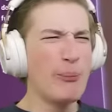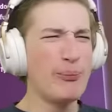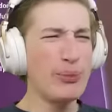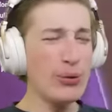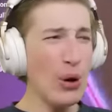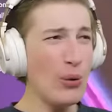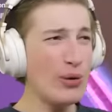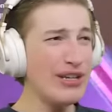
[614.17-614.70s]

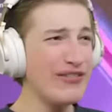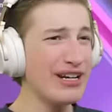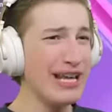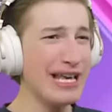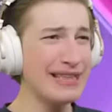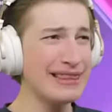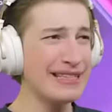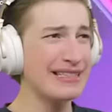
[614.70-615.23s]
Bro even
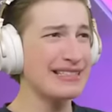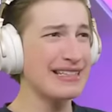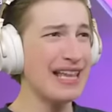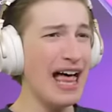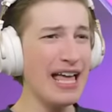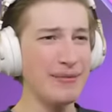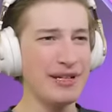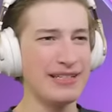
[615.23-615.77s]
hit the
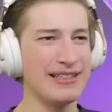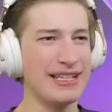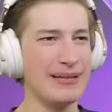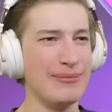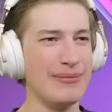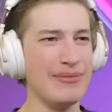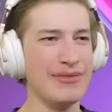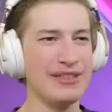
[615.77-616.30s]
slime and it
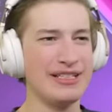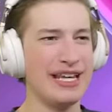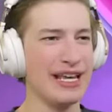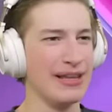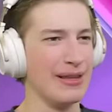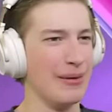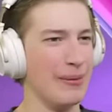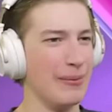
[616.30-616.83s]
didn't
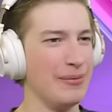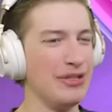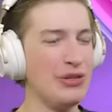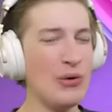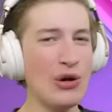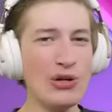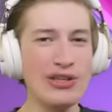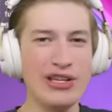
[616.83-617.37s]
kill him.
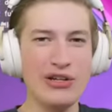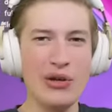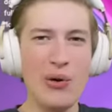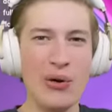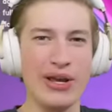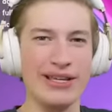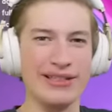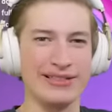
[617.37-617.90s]
You heard
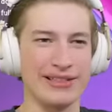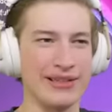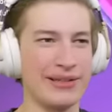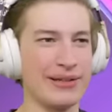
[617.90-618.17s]
the noise.